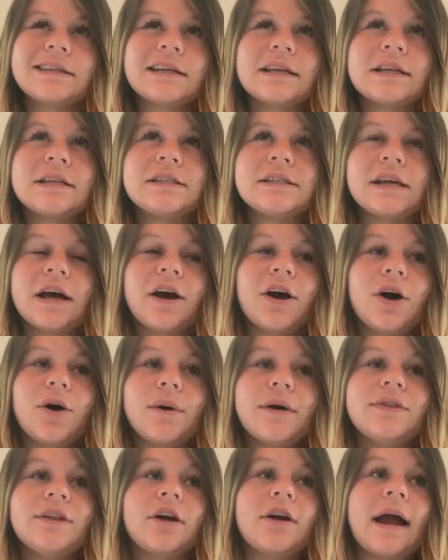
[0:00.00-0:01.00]

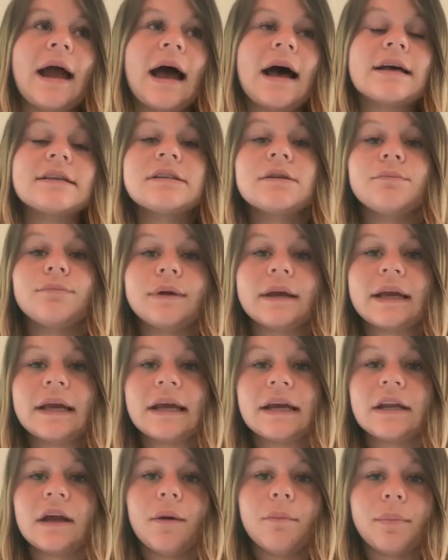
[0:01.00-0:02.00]
So there hasn't
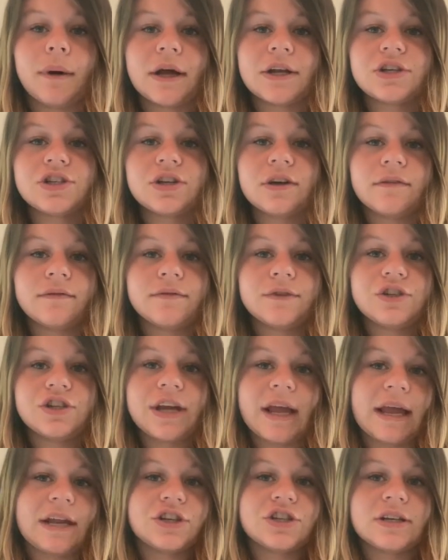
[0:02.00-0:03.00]
been a bunch of
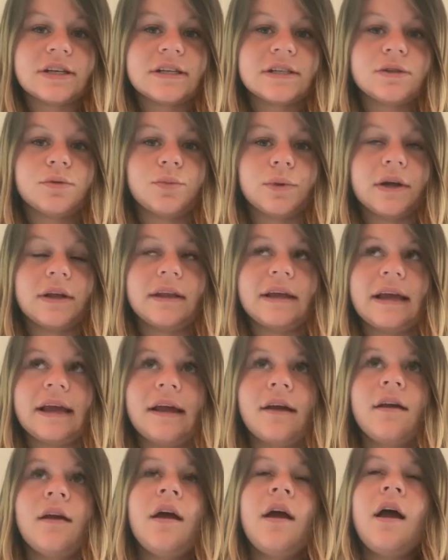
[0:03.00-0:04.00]
changes
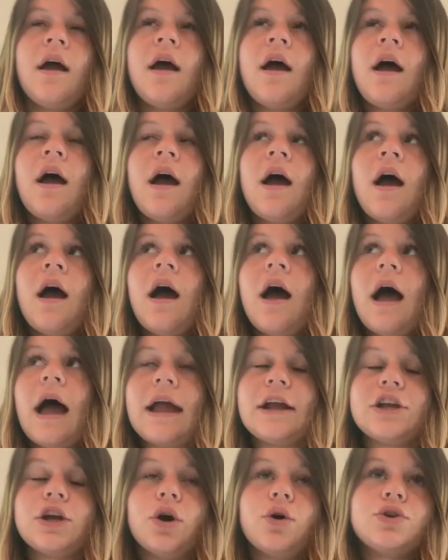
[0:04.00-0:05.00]
really.
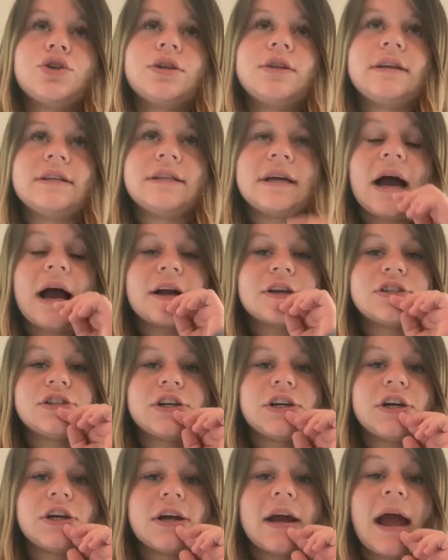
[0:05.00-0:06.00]
I go to the
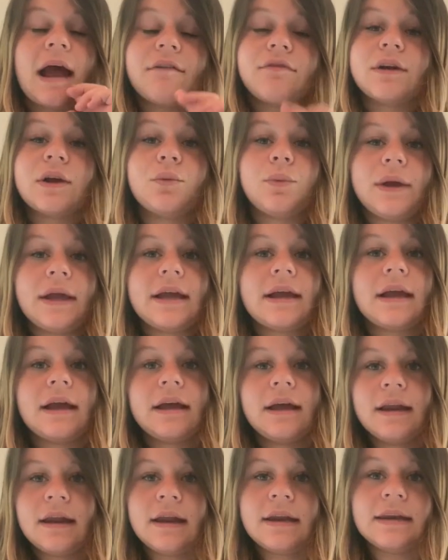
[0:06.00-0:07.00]
doctor every week
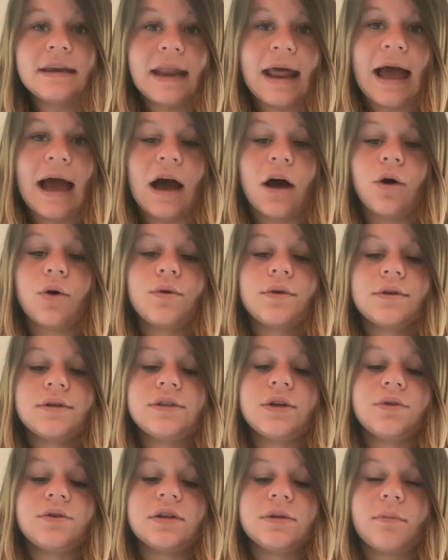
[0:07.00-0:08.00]
now.
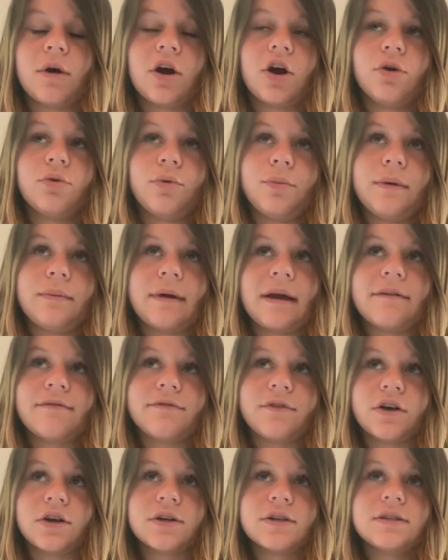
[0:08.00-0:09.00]
So tomorrow will be my
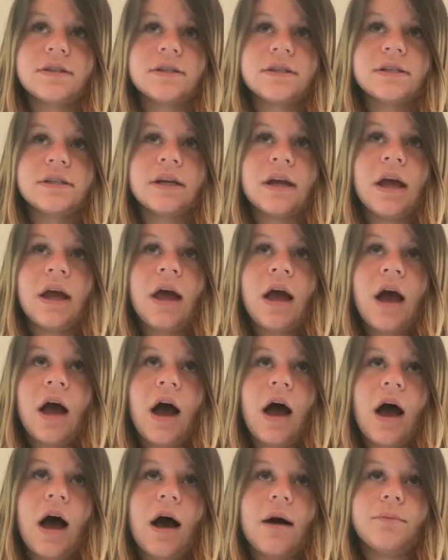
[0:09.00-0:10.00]
first
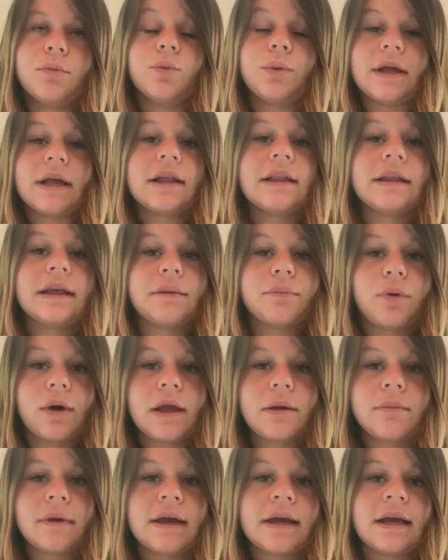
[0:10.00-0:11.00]
weekly
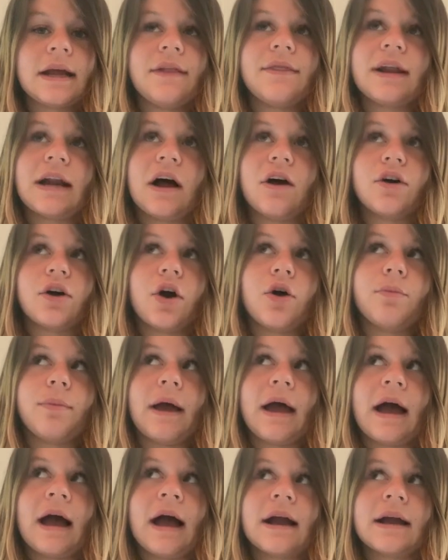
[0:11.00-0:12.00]
appointment, and then I'll go
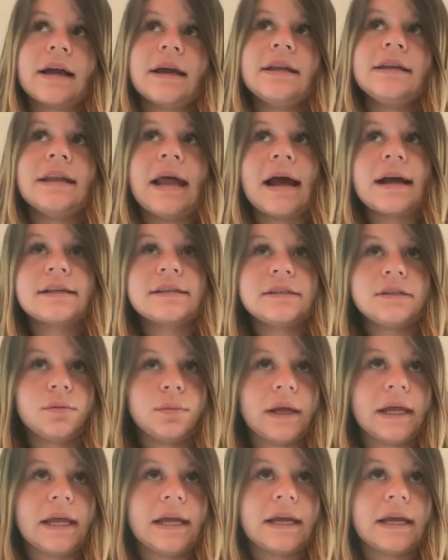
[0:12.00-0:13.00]
back next
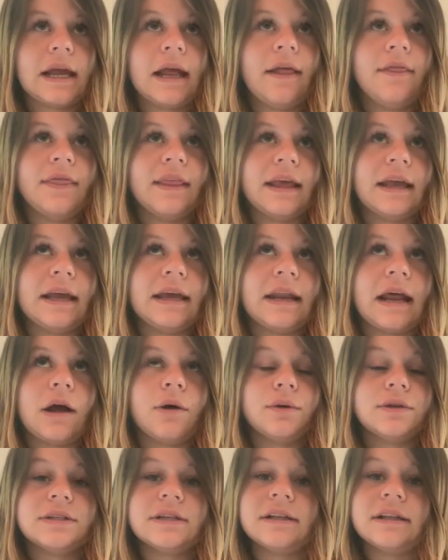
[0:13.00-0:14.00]
week, and then I
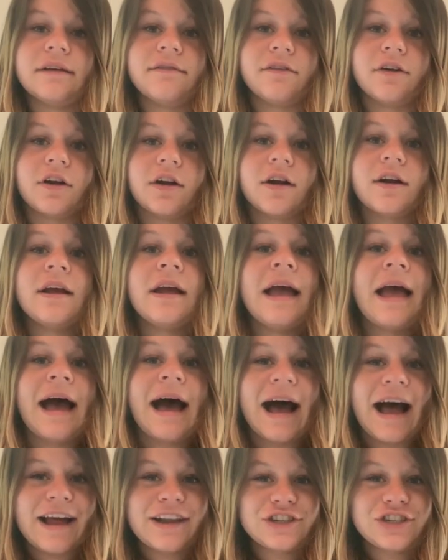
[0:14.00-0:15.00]
will deliver
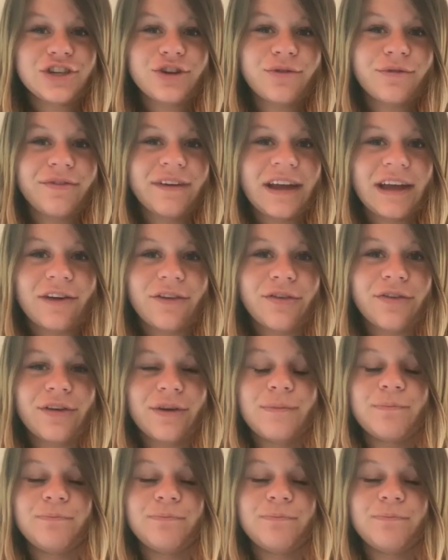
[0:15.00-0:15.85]
on June 5th.